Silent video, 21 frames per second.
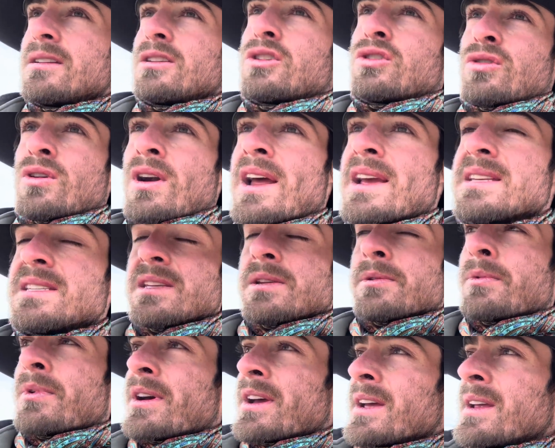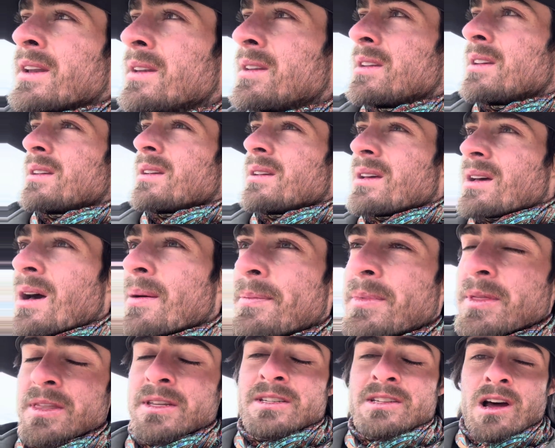crazy wind
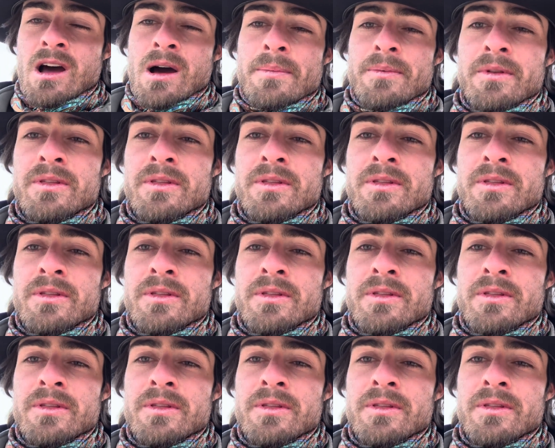at the top